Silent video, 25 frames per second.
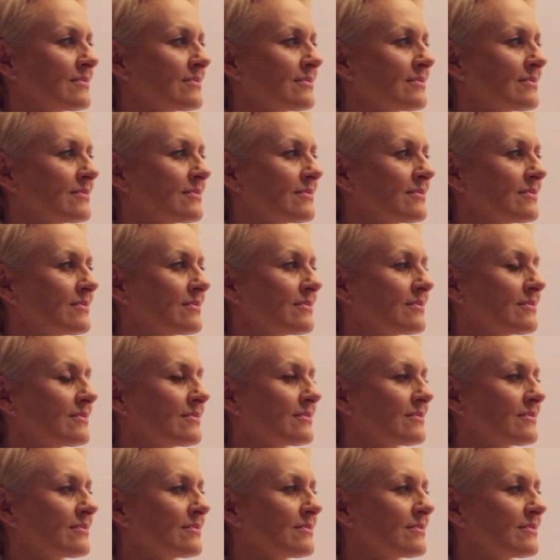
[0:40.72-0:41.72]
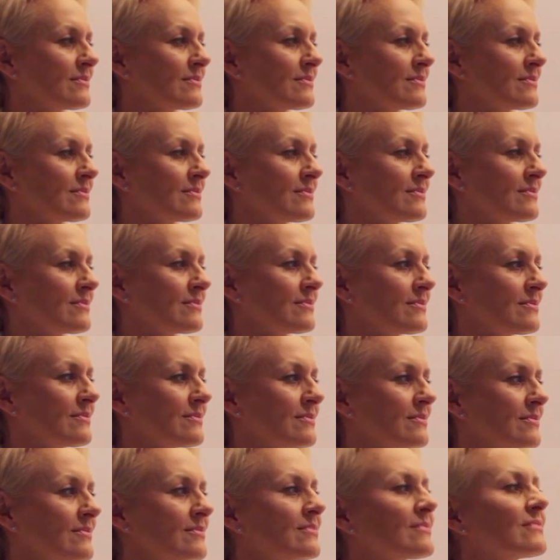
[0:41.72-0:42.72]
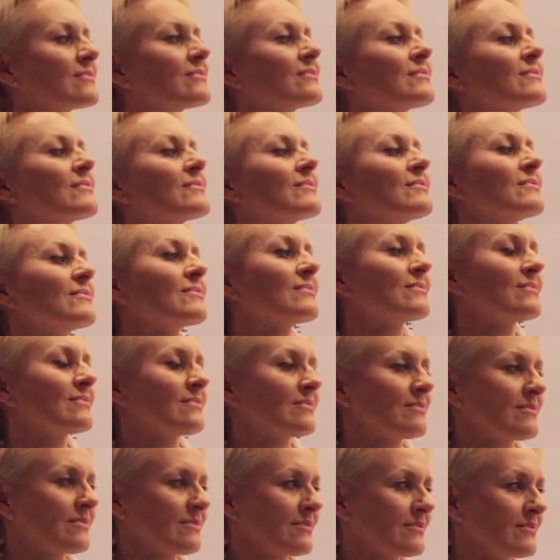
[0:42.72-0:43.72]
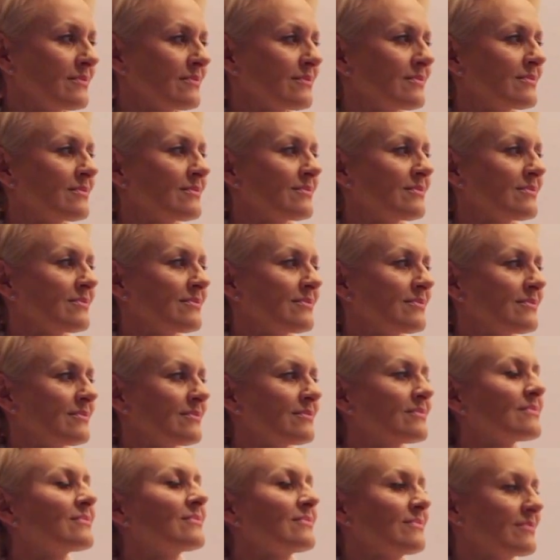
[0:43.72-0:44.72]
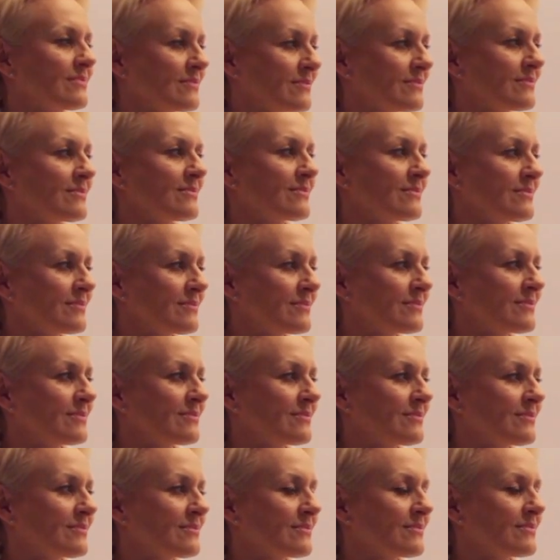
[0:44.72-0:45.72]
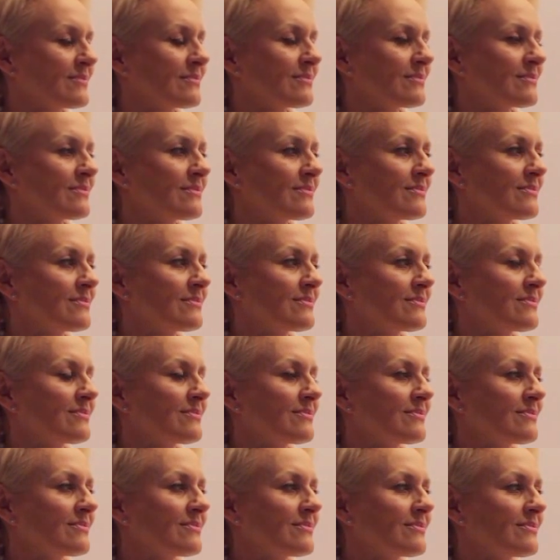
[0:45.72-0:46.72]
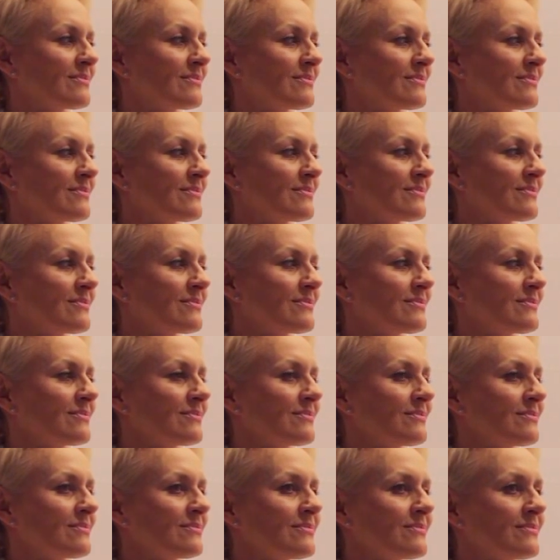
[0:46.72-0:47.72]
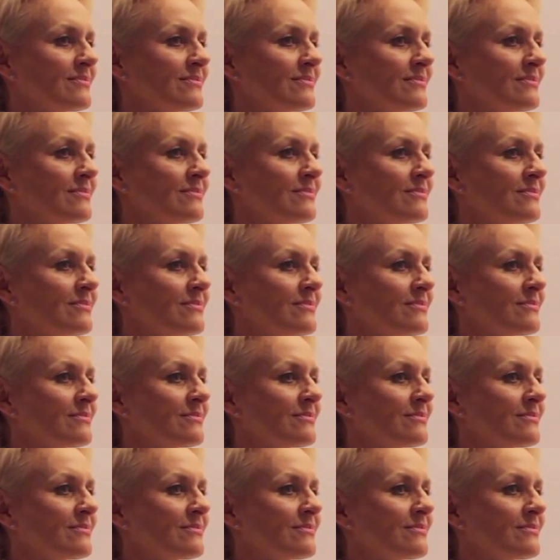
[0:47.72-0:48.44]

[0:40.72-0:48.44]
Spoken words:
This person isn't speaking.